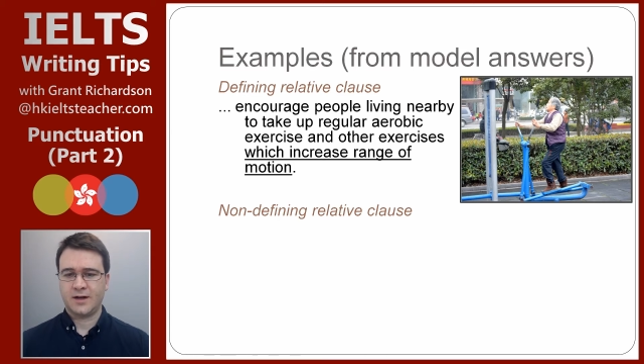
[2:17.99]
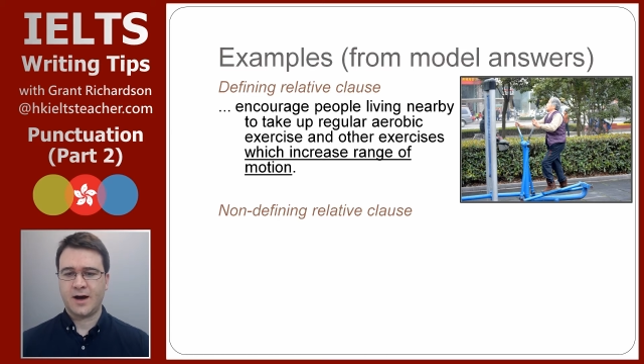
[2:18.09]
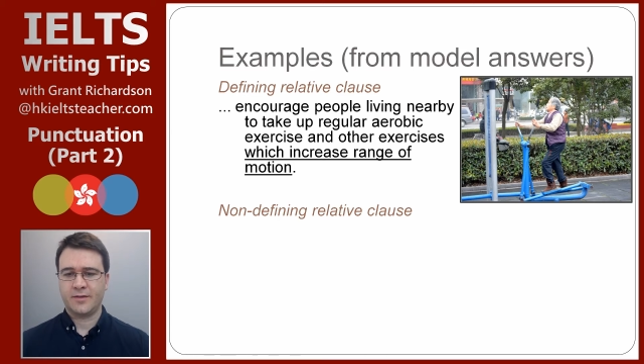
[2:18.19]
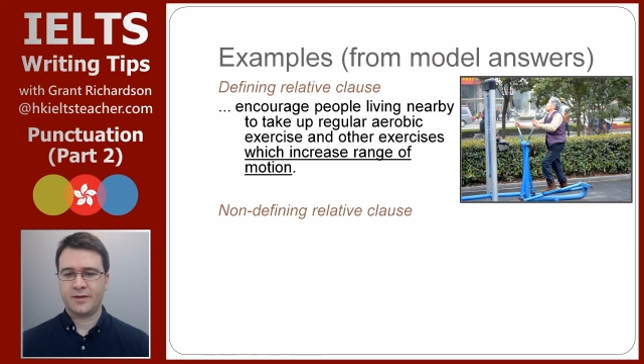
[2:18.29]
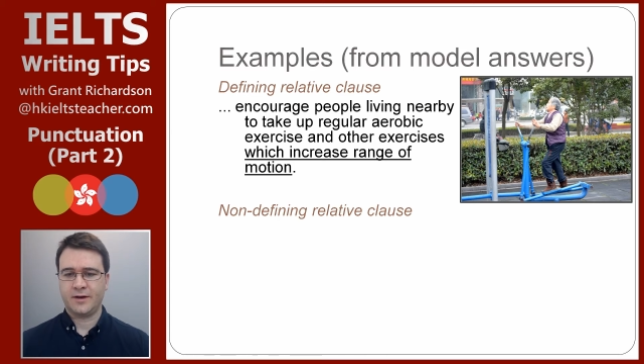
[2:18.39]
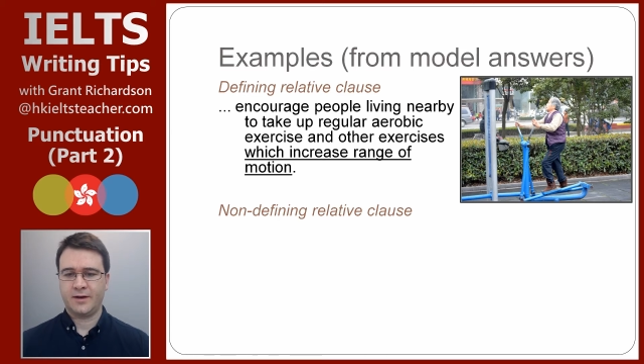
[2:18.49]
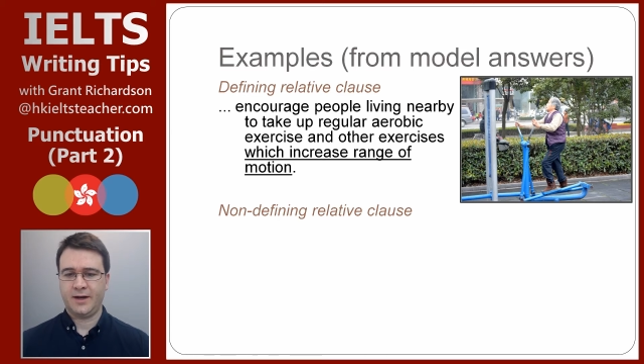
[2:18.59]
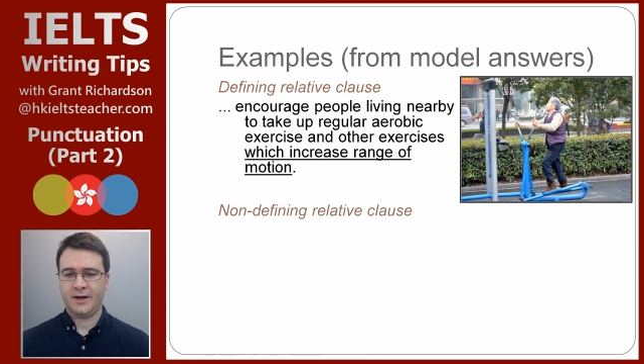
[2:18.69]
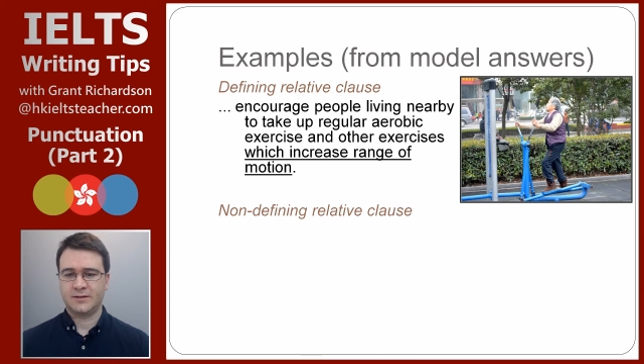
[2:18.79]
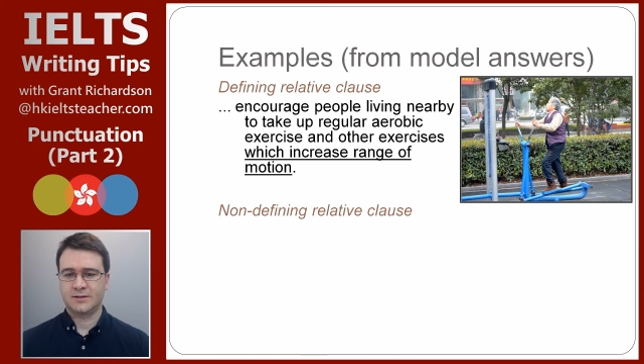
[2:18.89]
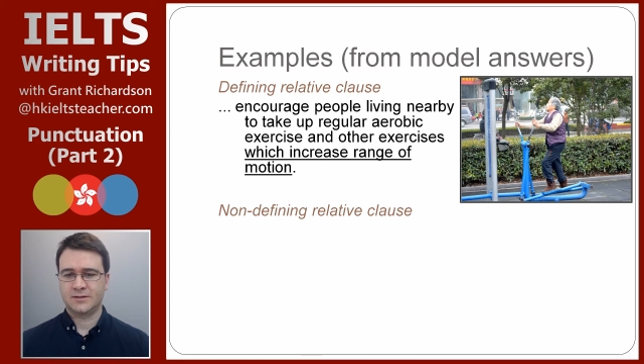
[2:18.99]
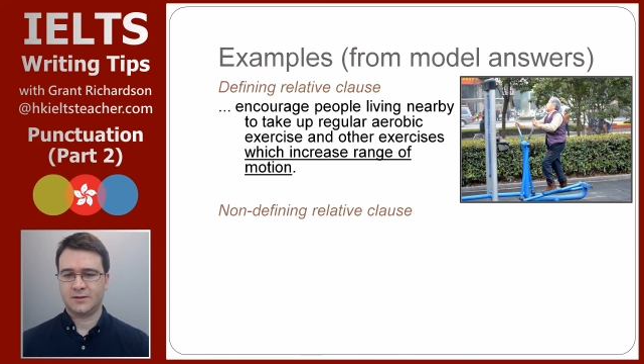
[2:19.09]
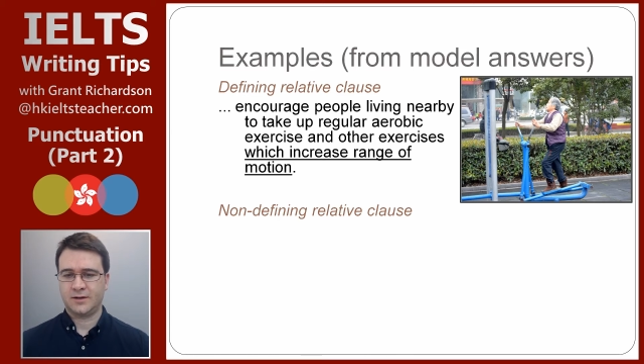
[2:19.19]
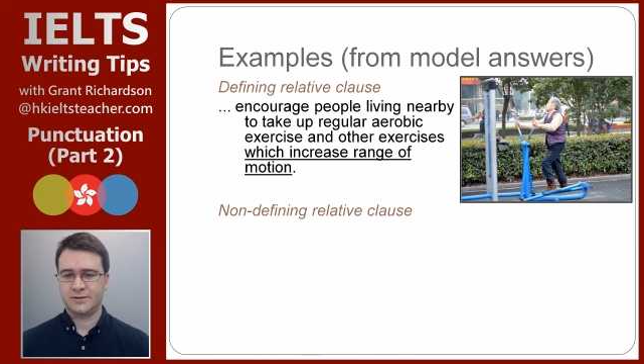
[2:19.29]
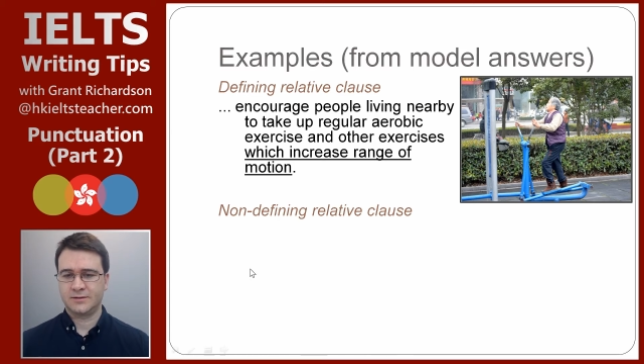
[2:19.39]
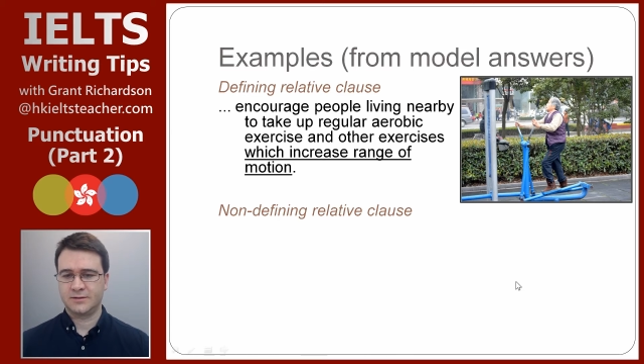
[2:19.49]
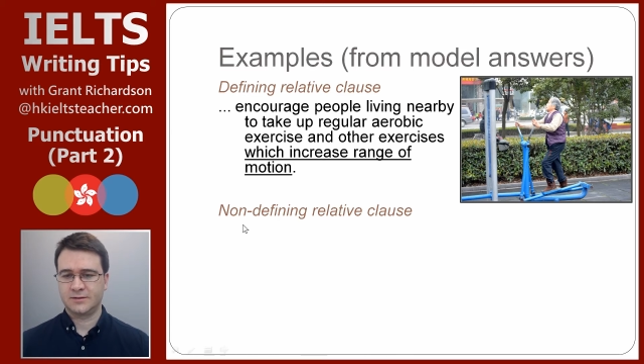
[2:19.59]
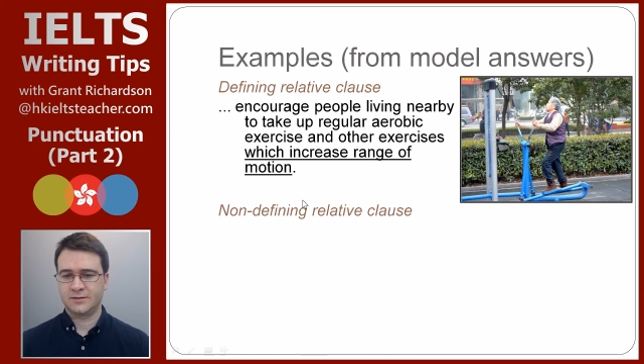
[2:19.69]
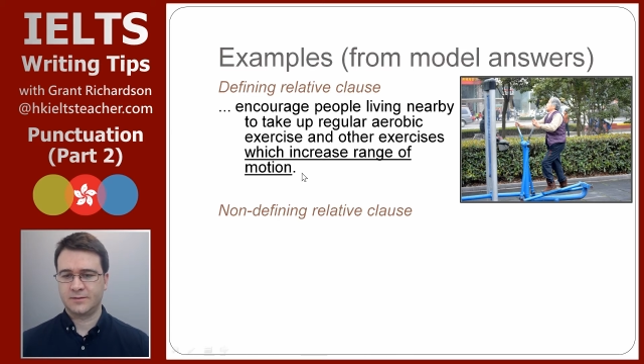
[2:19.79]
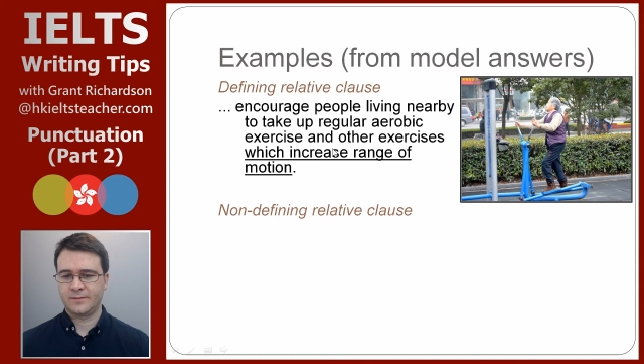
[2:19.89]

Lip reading: other exercises.